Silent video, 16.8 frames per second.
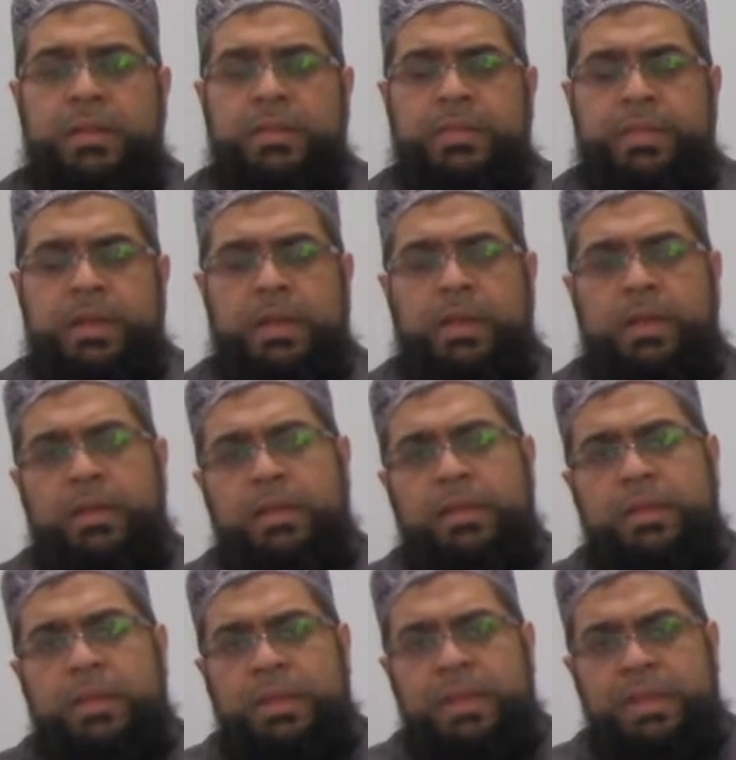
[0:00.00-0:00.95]

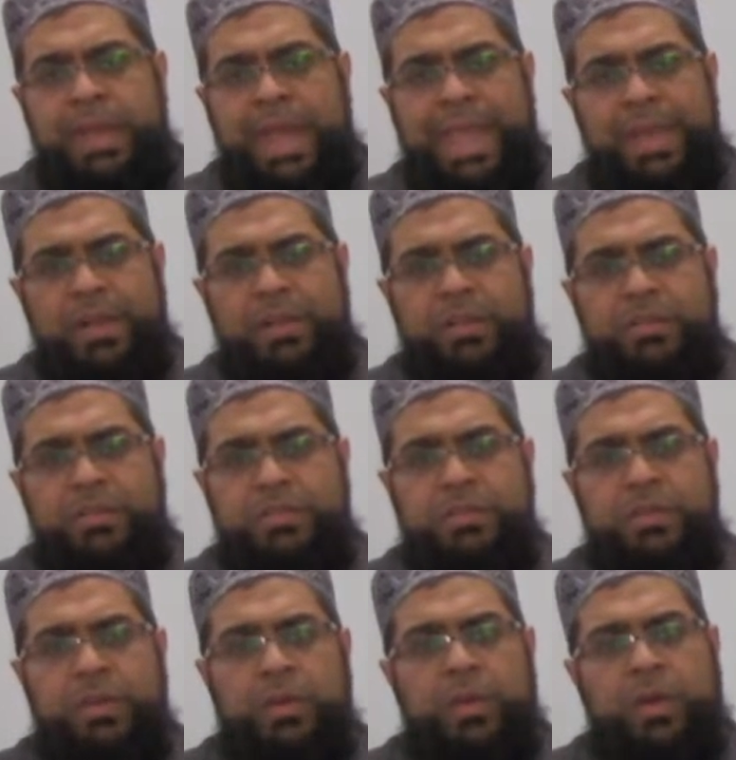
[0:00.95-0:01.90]
the
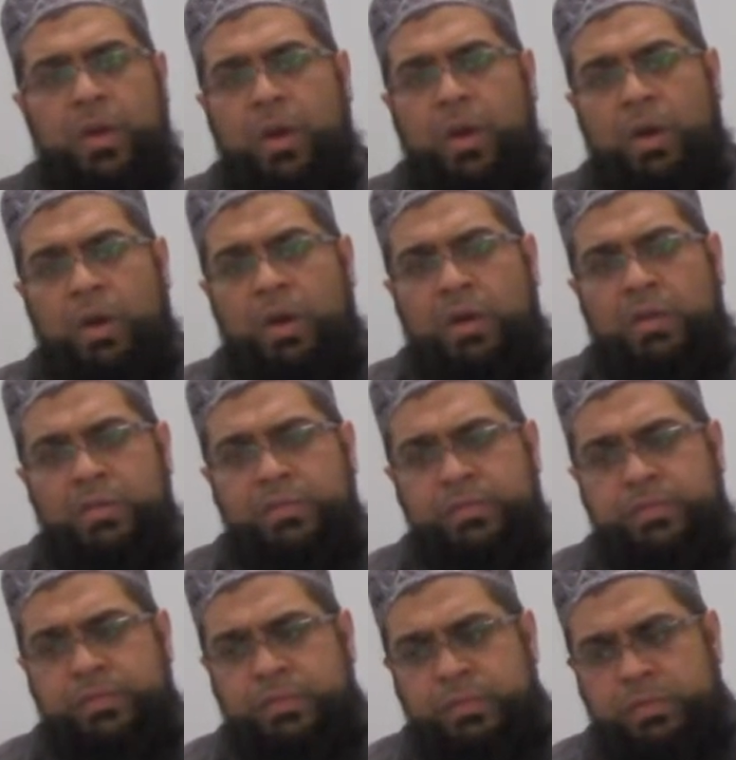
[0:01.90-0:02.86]
nails
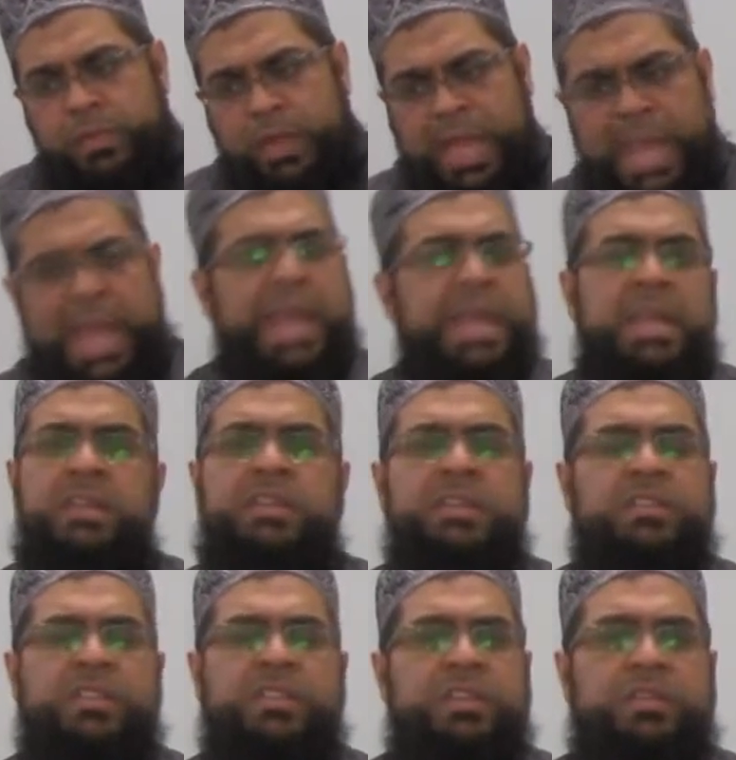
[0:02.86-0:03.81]
of any
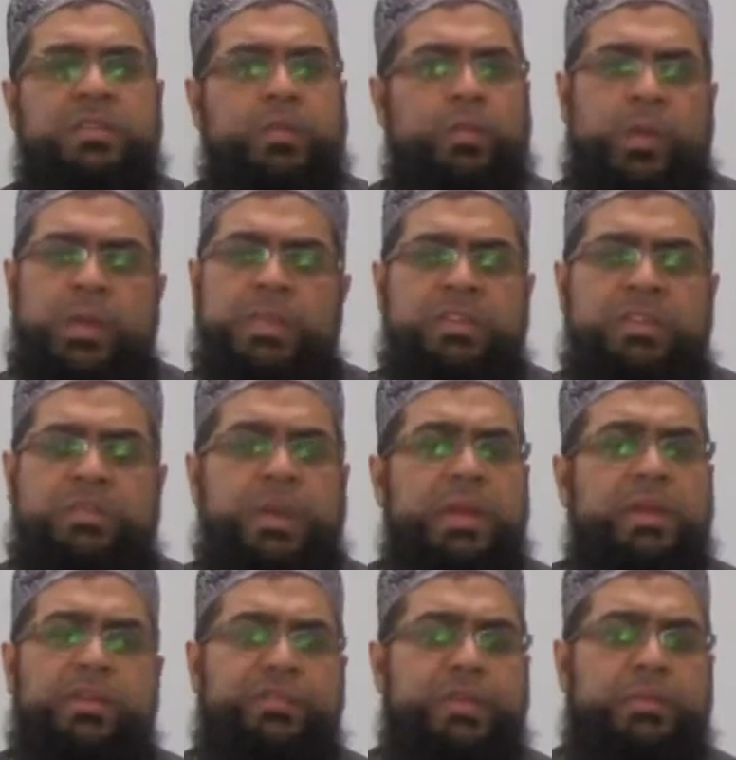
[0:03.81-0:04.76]
deceased, whether it's
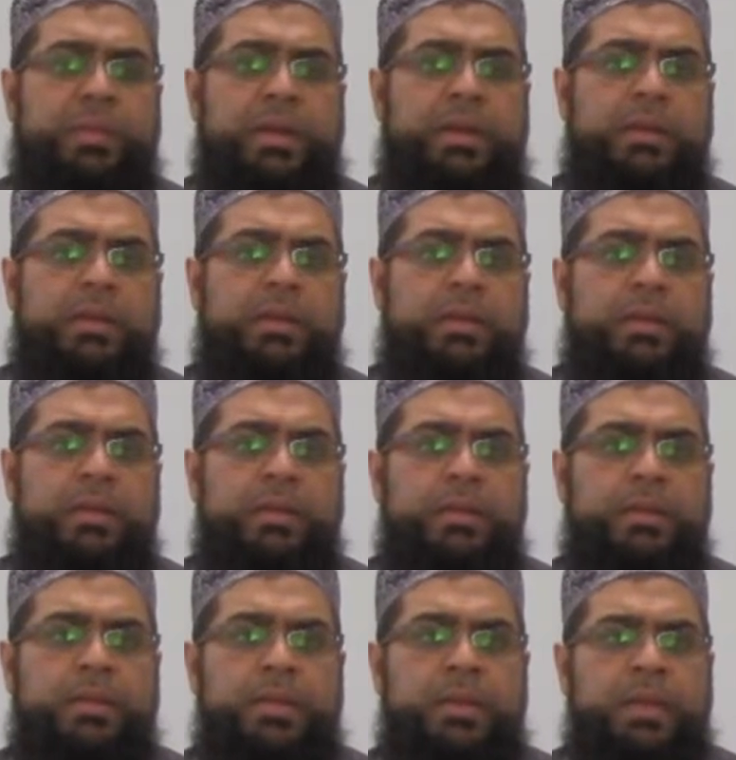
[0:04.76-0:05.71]
male or female,
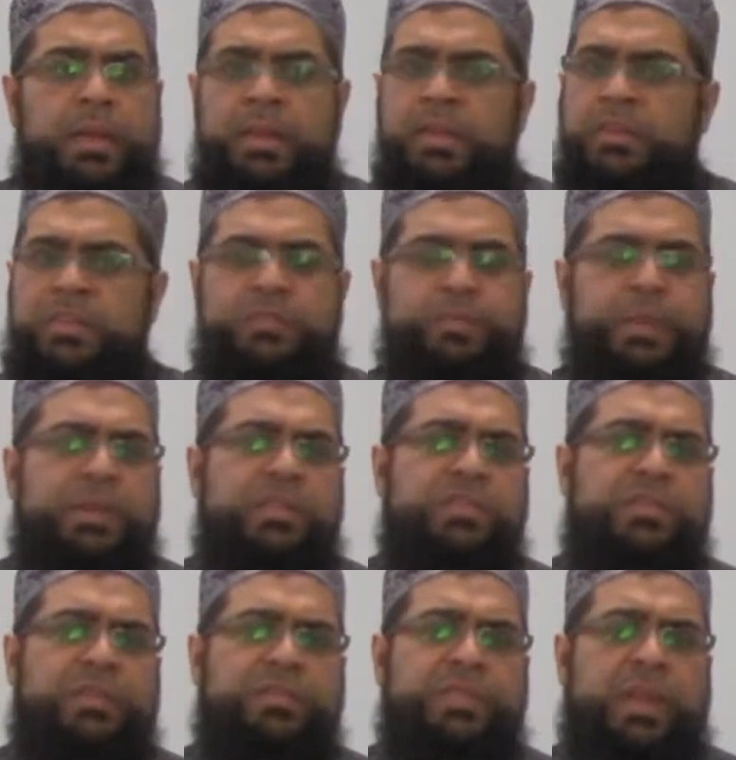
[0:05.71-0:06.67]

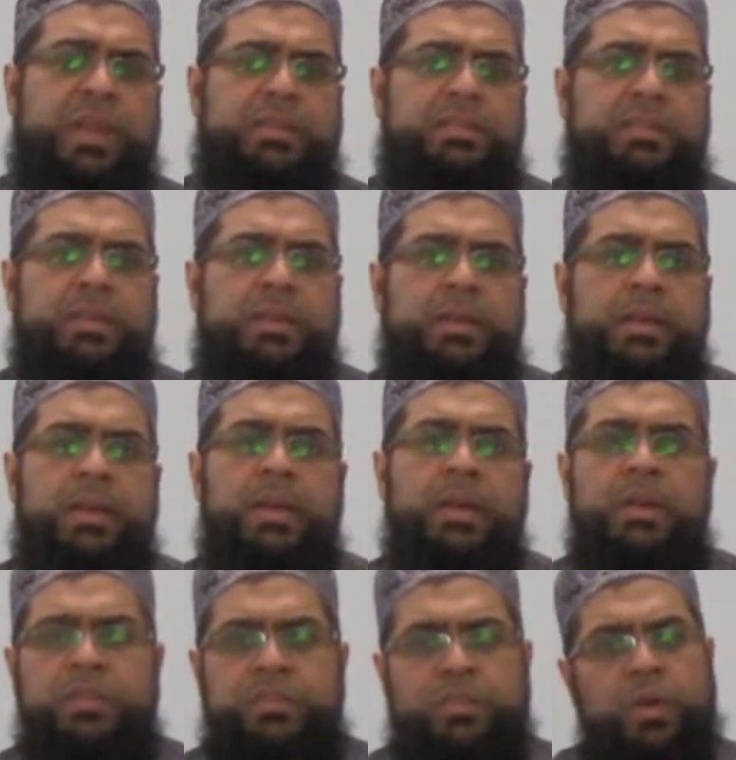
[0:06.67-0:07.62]
irrespective of that.
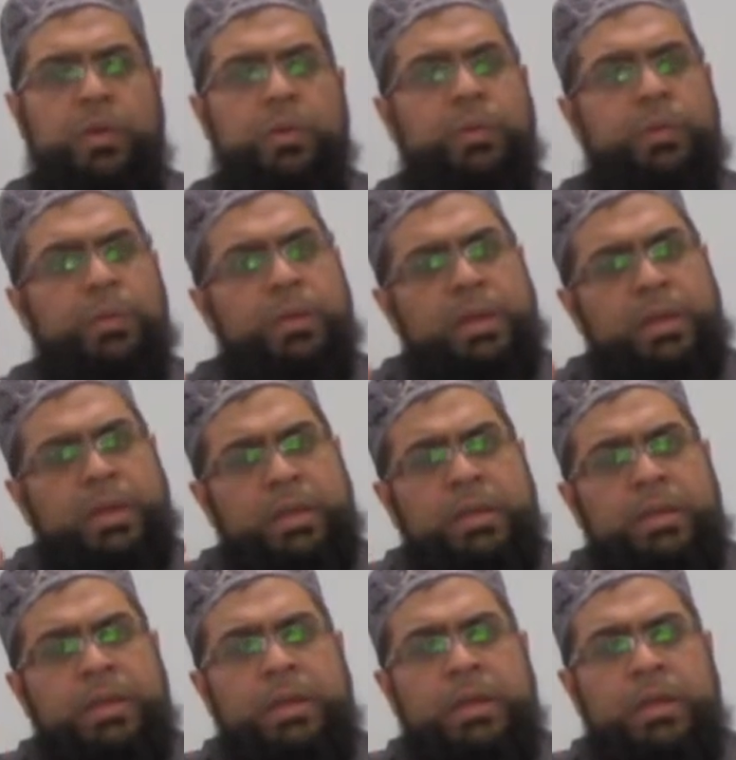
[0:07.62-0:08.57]
So
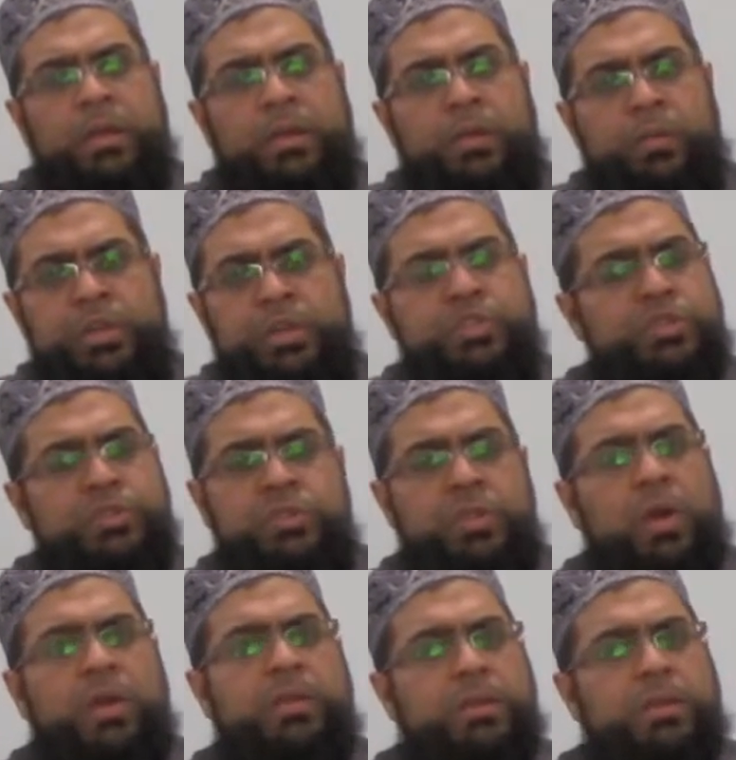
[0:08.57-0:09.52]
we should
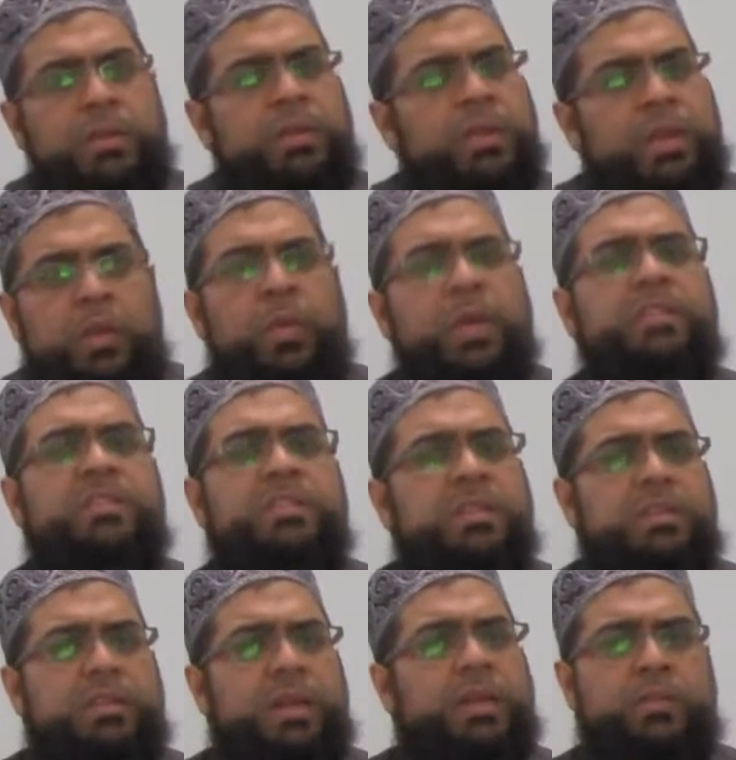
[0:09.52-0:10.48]
not request
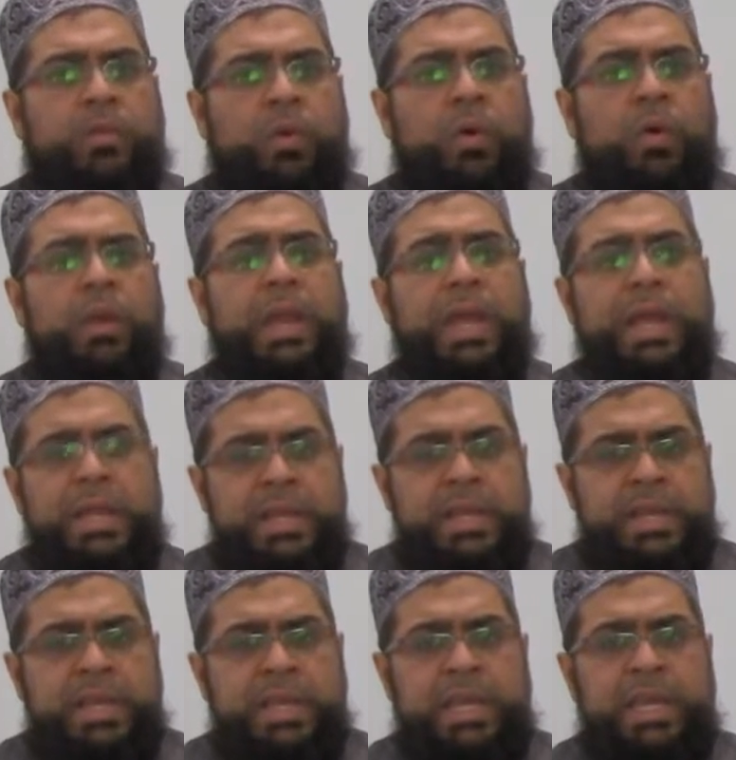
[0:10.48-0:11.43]
it at all.
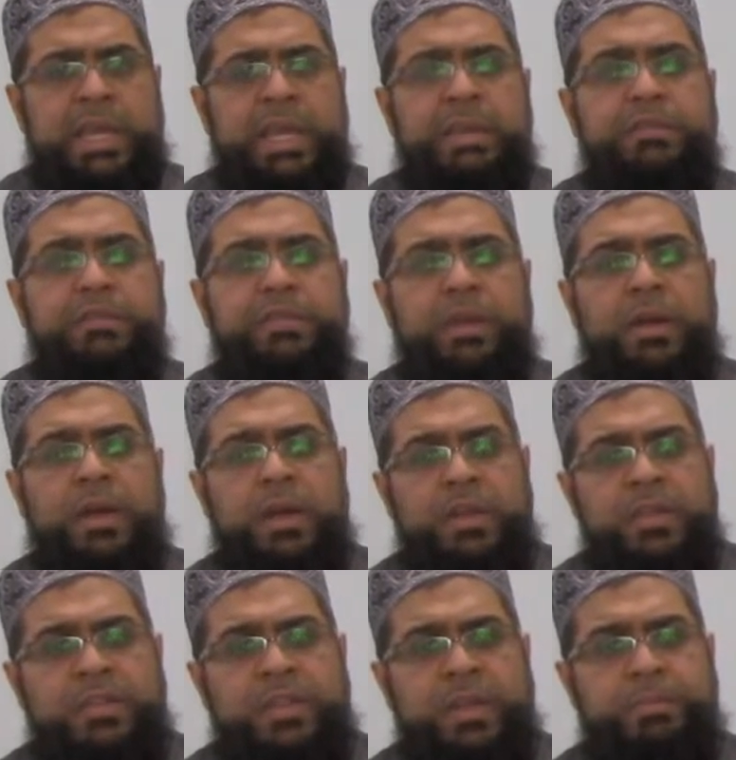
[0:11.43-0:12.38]
Leave
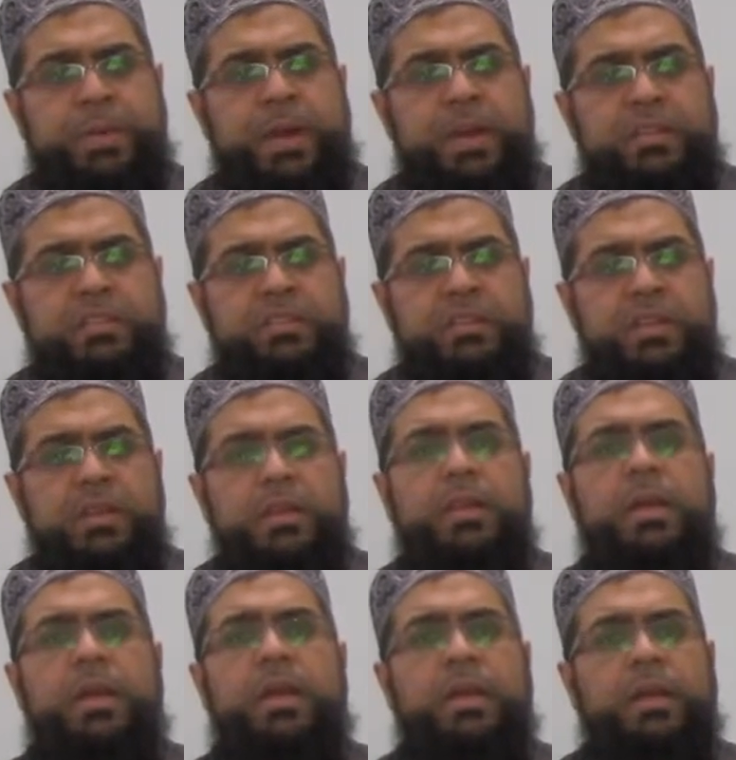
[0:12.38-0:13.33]
the
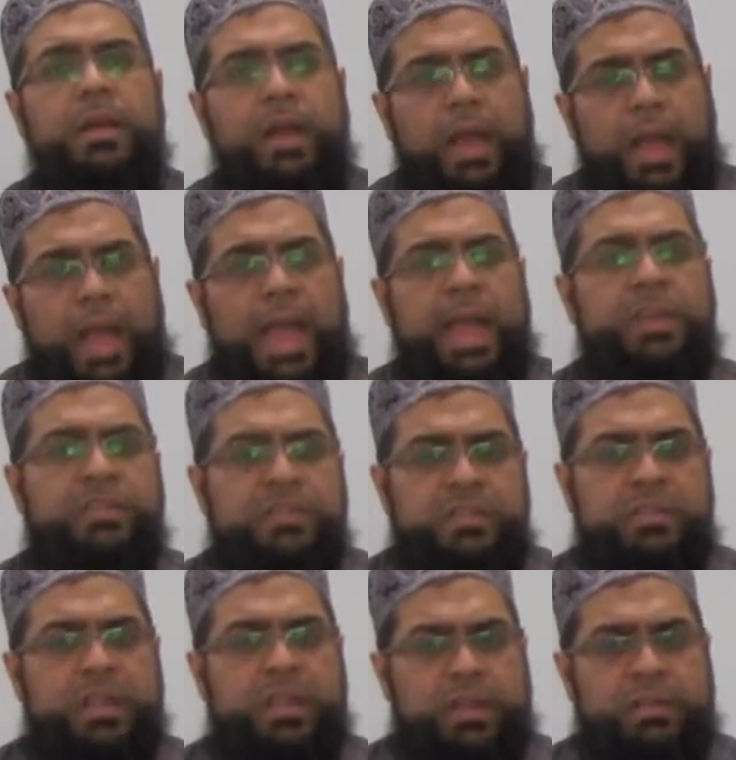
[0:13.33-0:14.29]
person
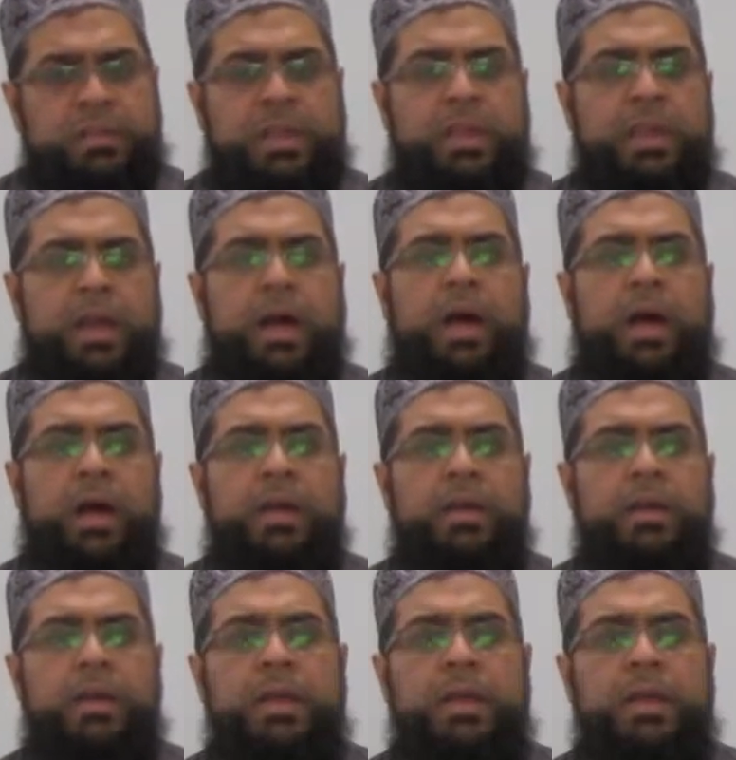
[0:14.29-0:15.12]
as they are.